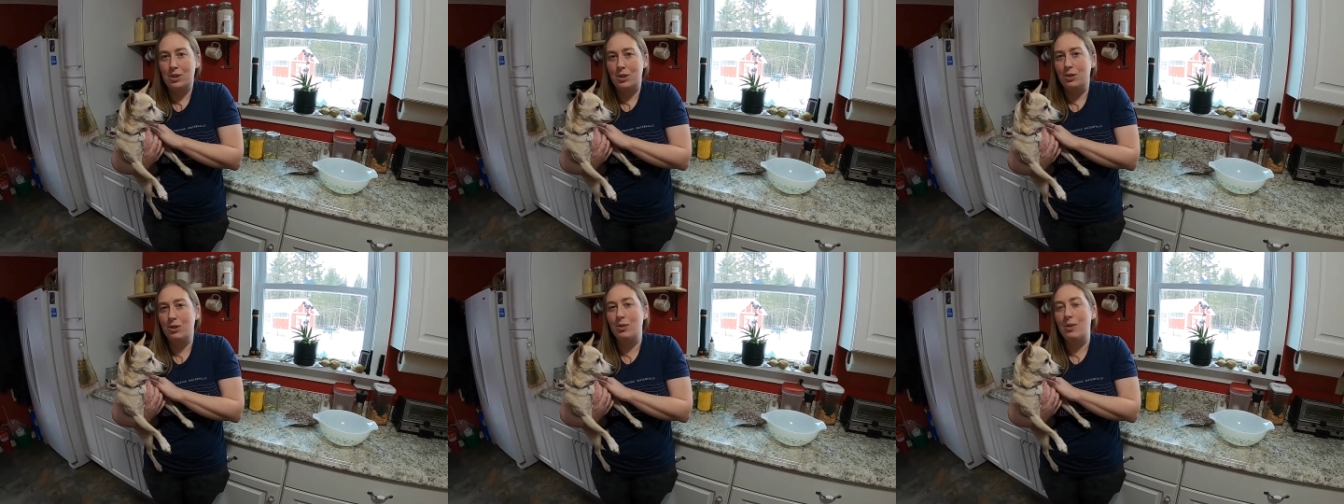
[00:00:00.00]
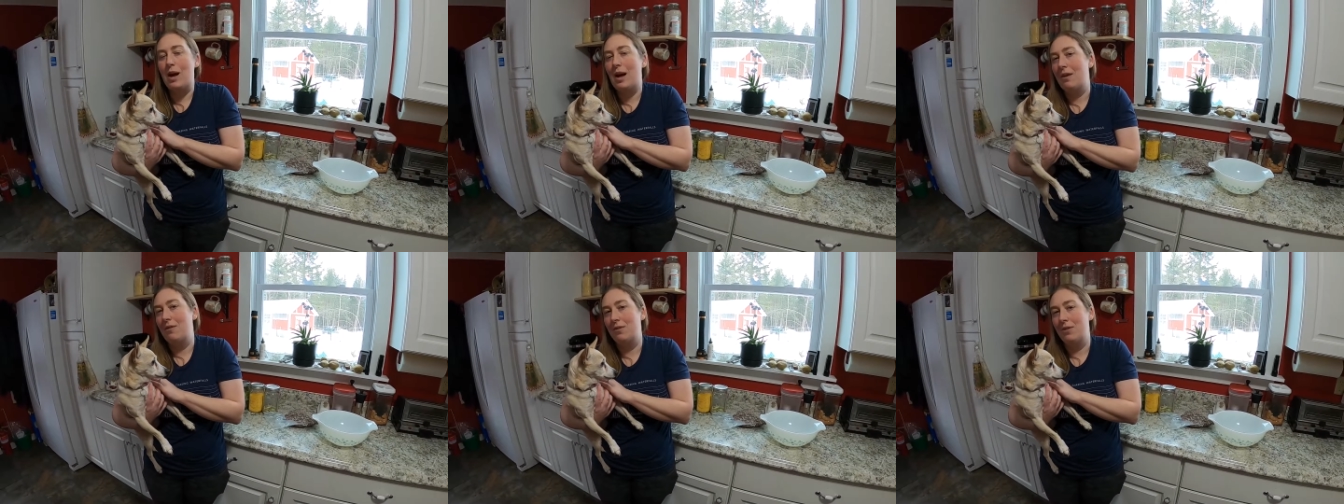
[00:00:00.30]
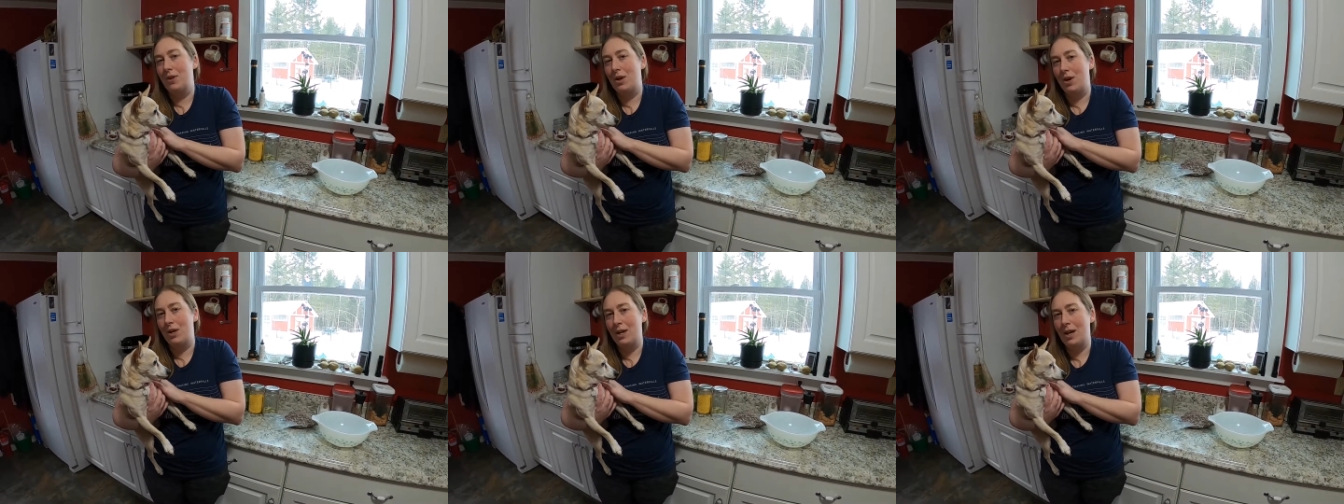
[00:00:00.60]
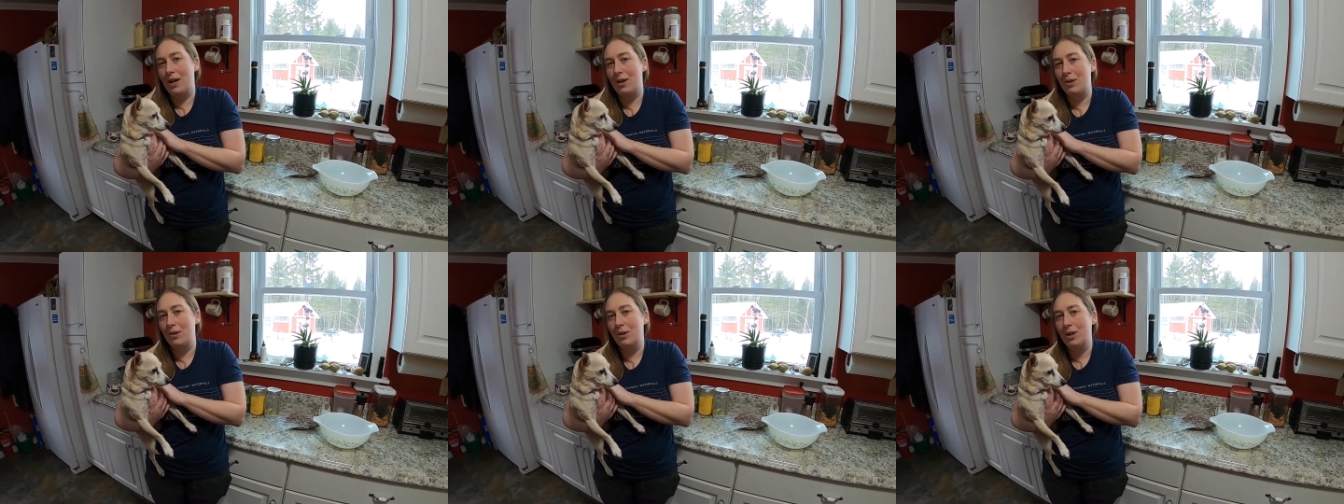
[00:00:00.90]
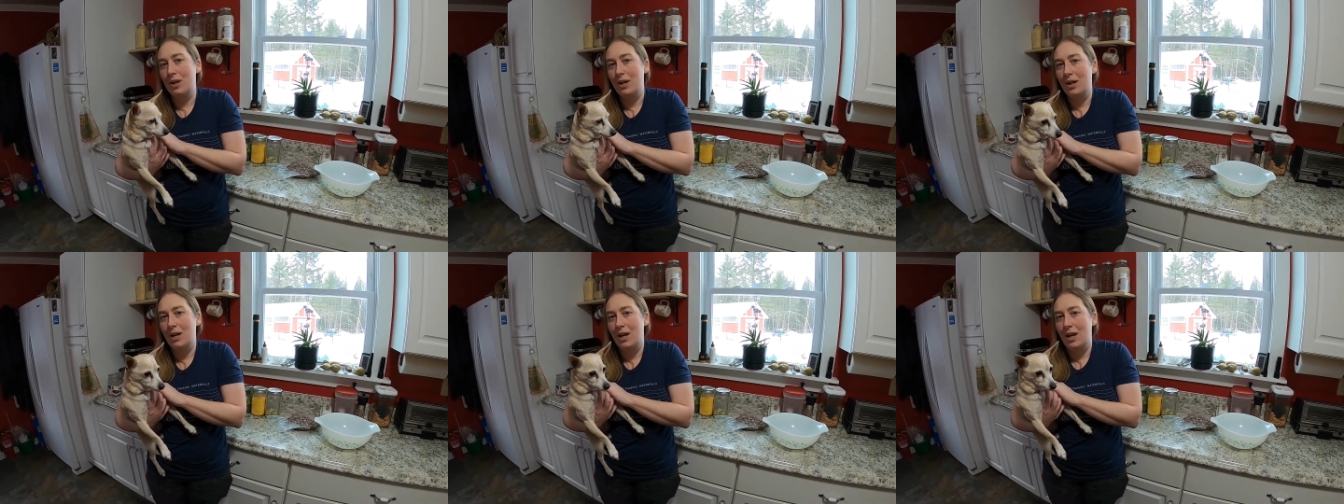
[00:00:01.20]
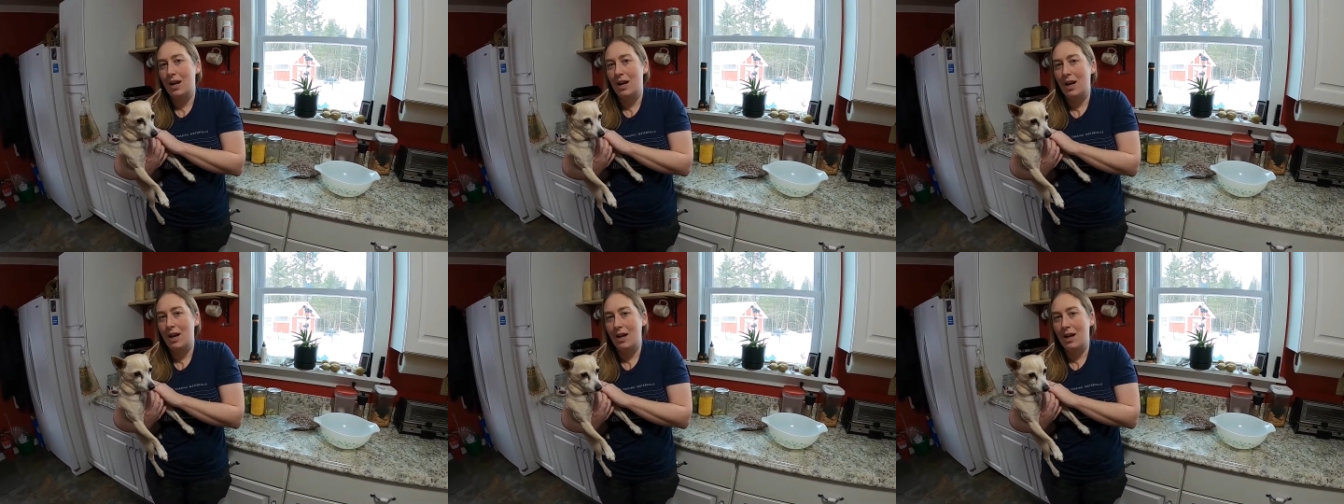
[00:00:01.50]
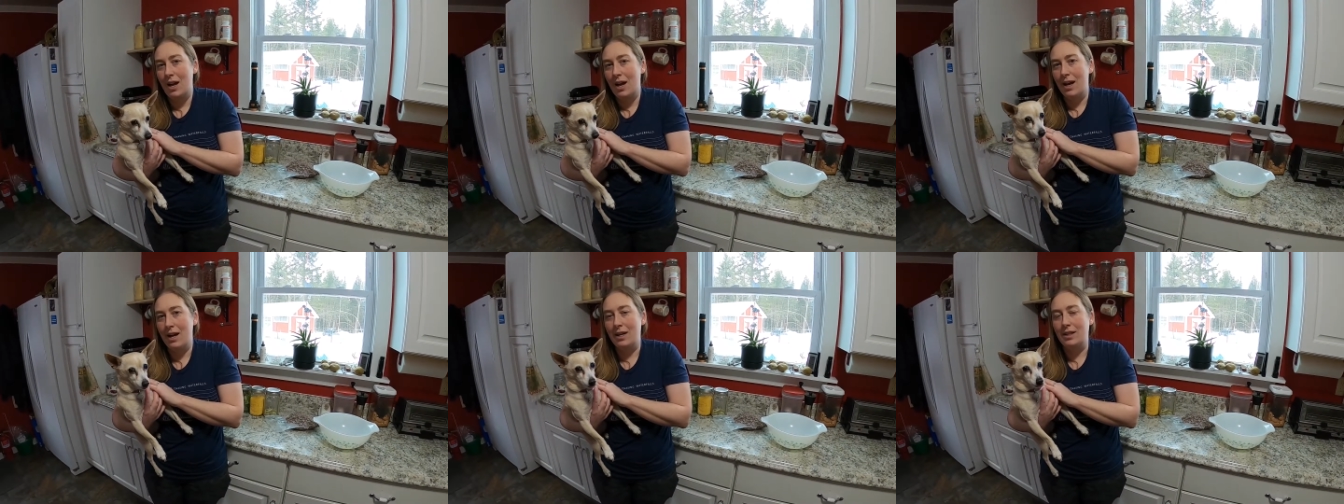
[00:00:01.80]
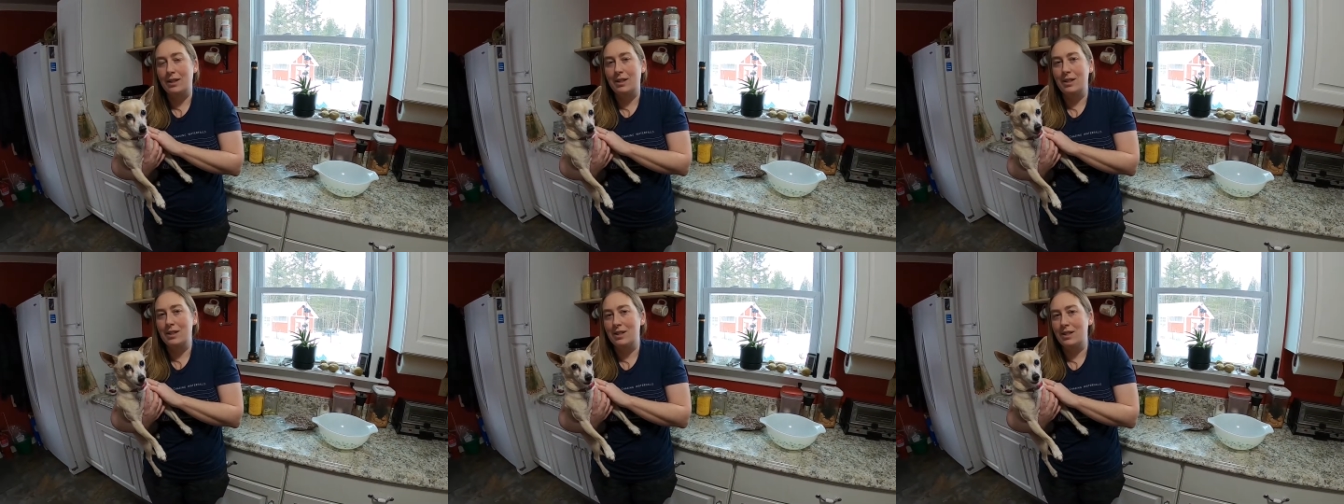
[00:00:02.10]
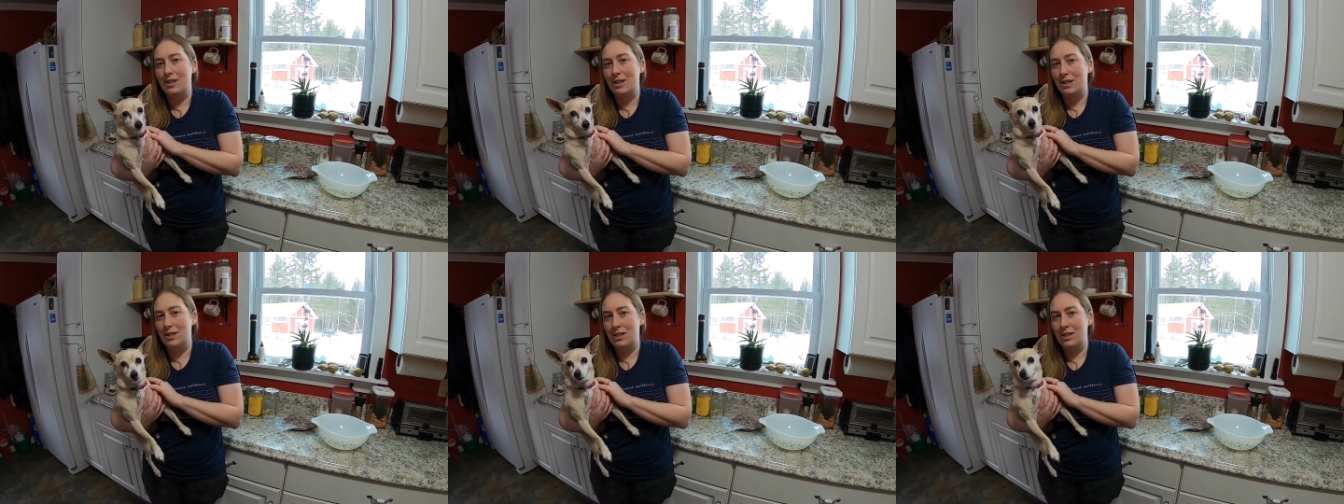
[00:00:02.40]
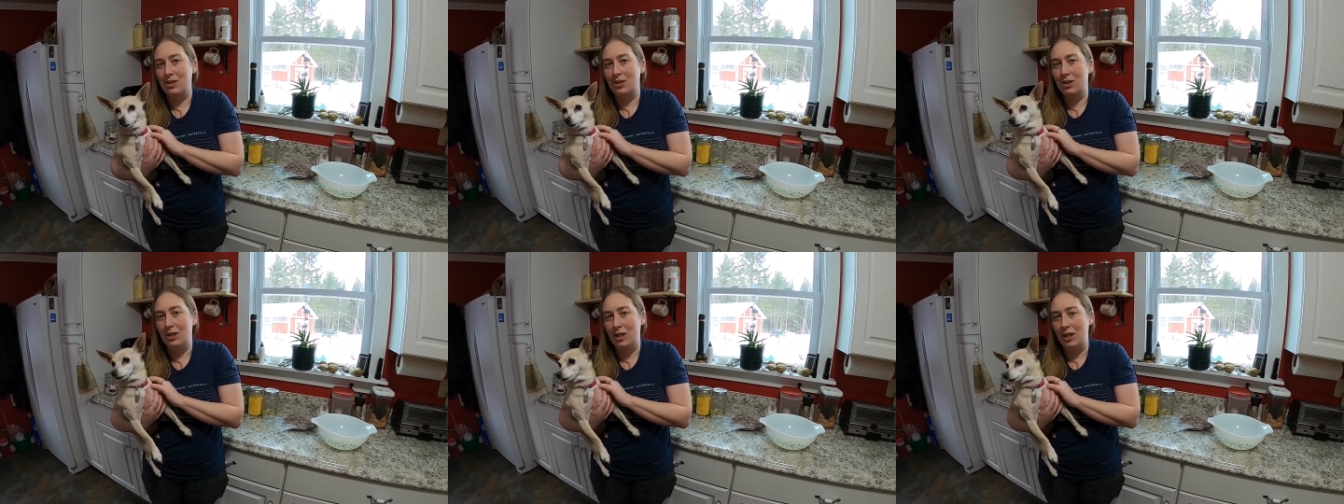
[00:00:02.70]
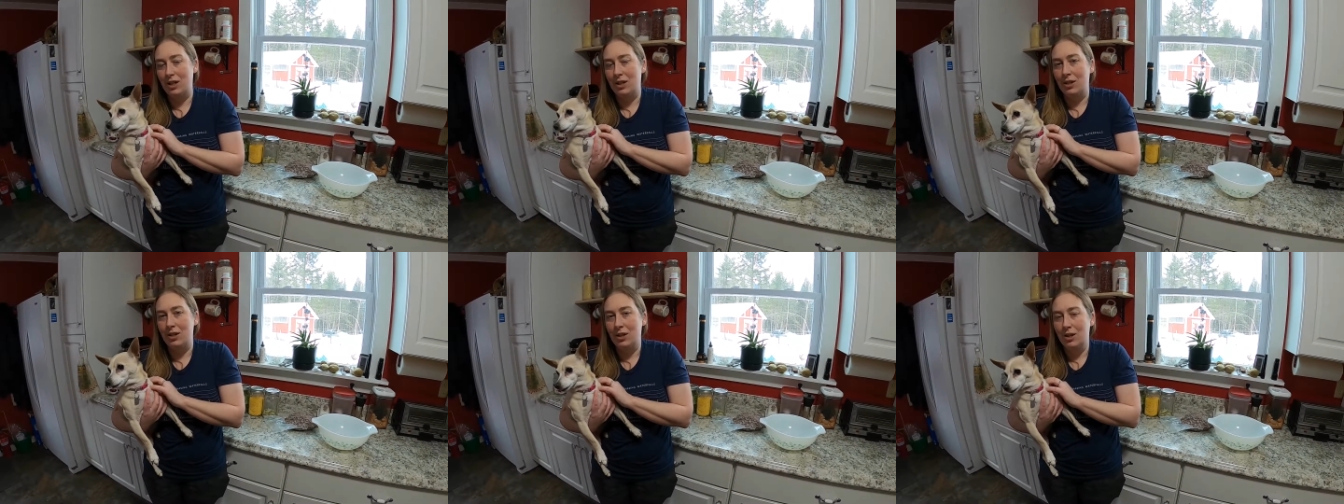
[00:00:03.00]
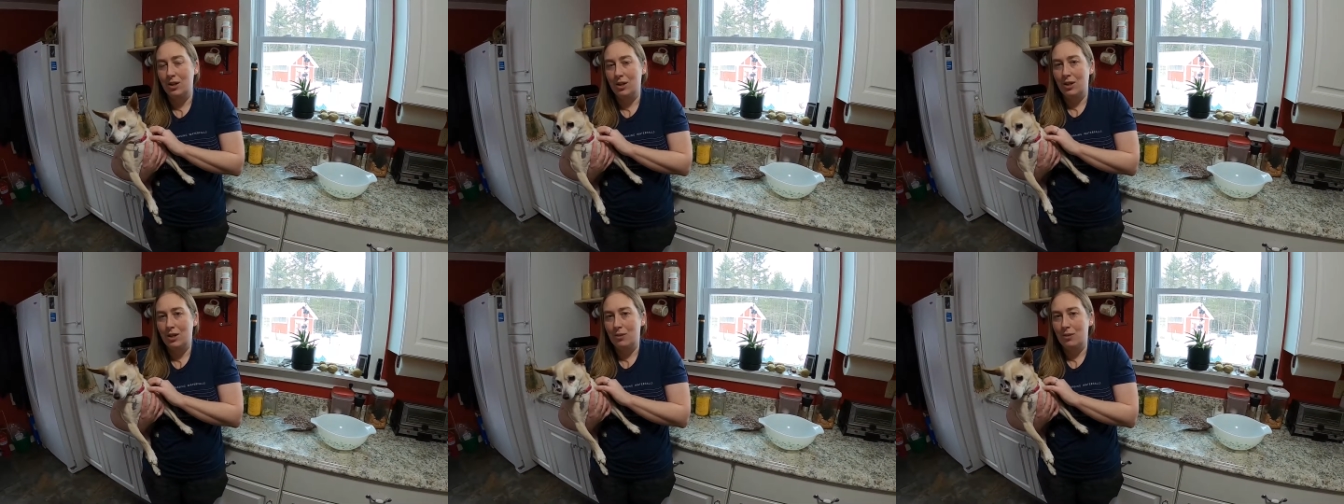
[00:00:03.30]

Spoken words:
to have thawed out and consistently